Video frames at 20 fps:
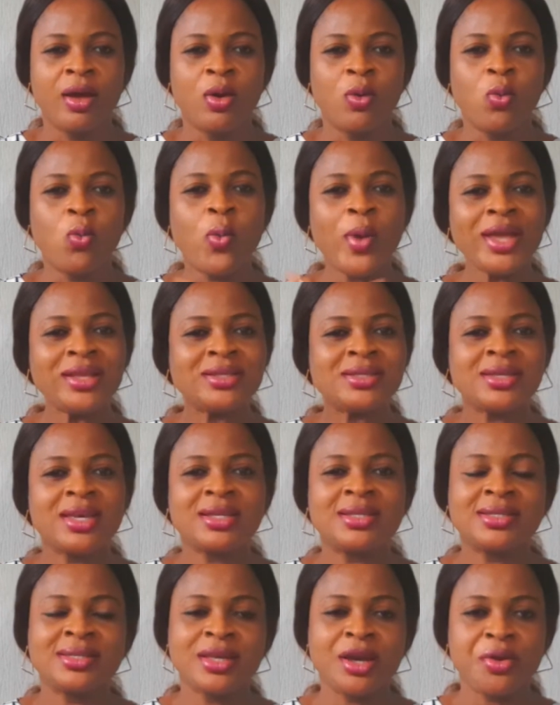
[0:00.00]
We say
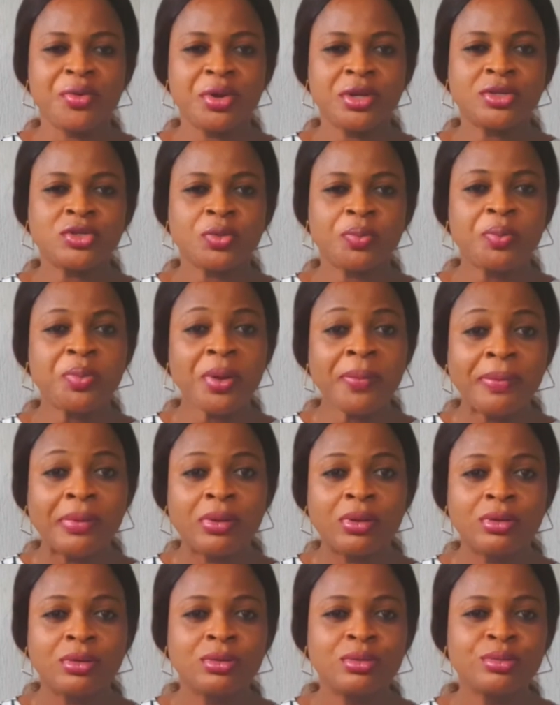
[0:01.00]
sorry to
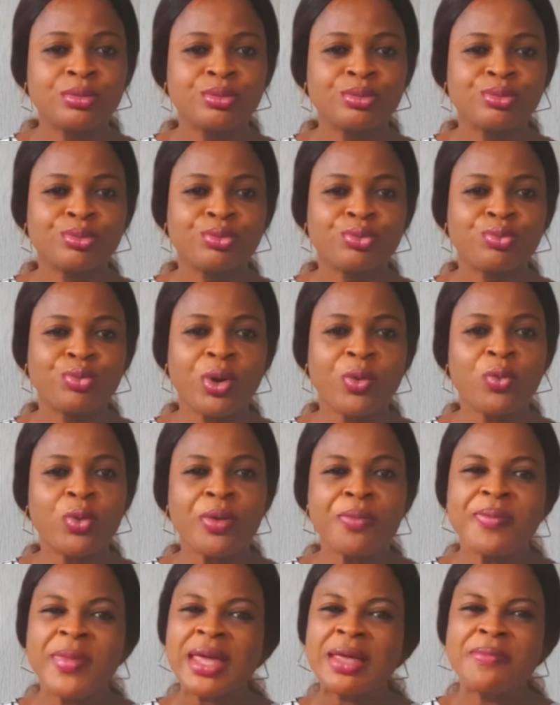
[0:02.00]
people when we
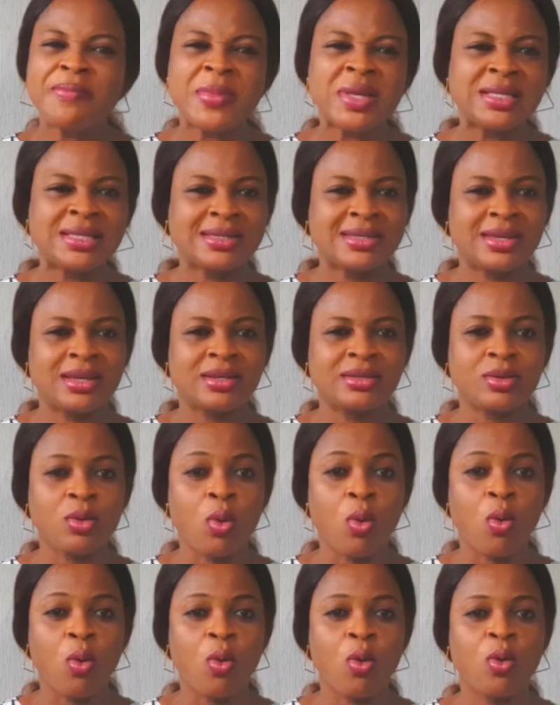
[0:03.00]
make mistakes
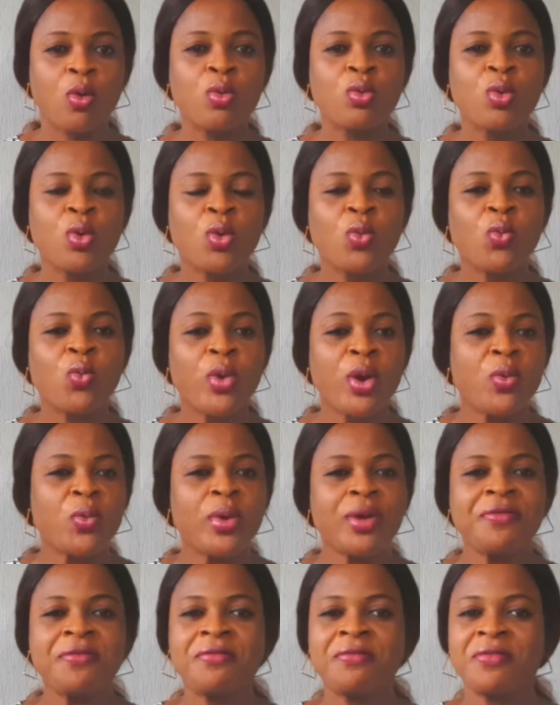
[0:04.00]
or when
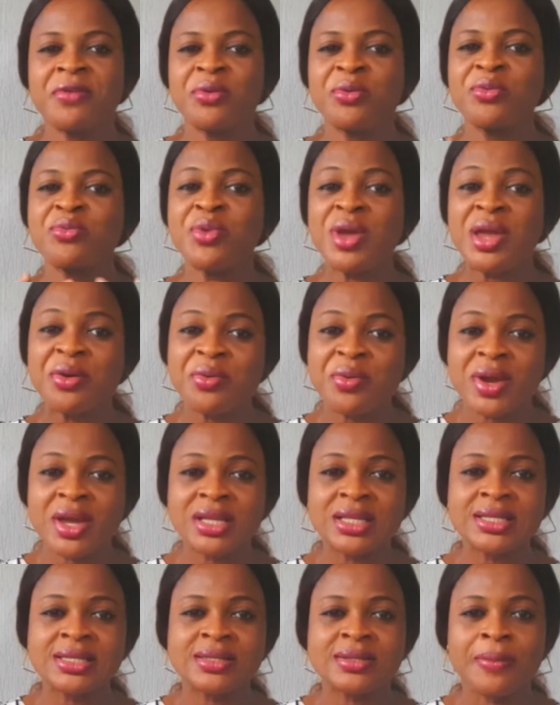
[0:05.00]
we feel
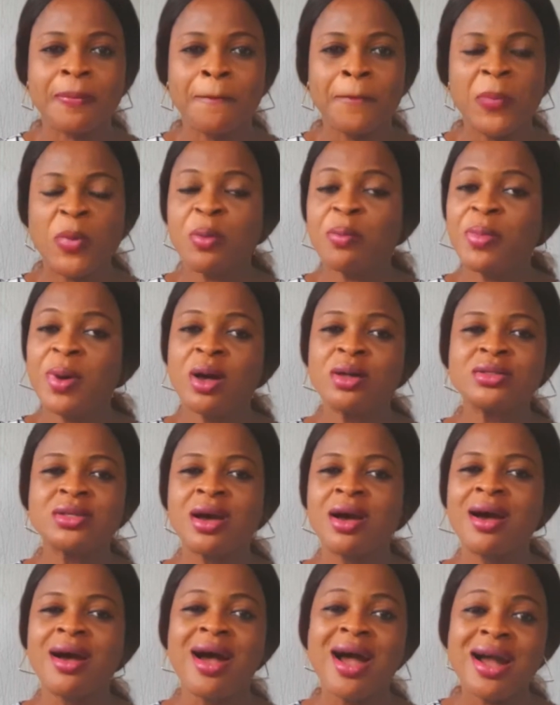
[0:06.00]
regrets about
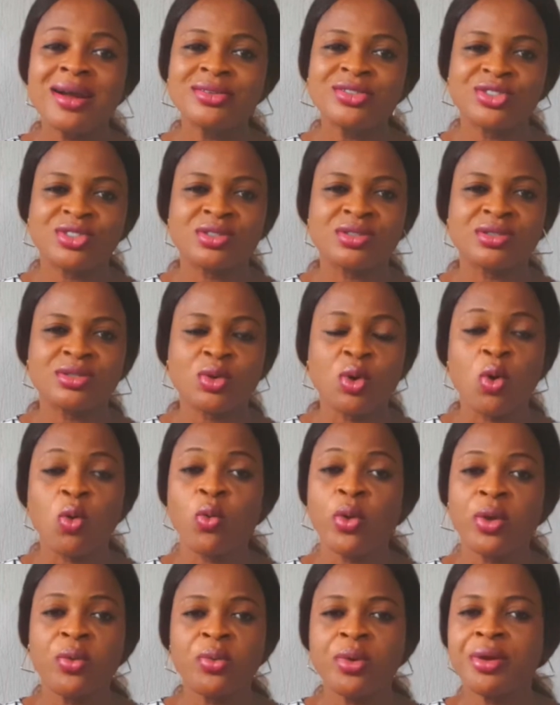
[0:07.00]
our actions or
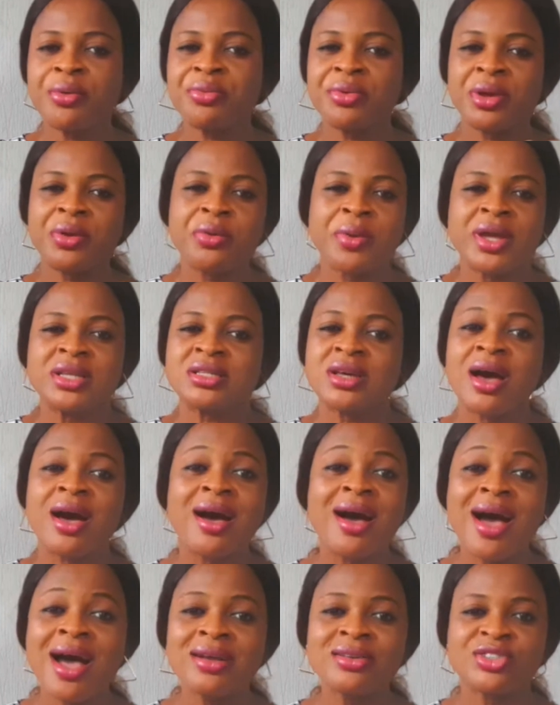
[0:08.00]
when we regret our
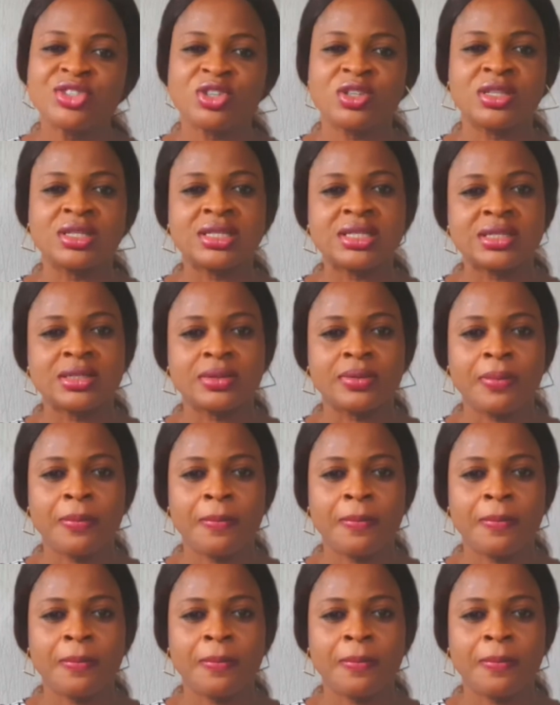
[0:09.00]
actions.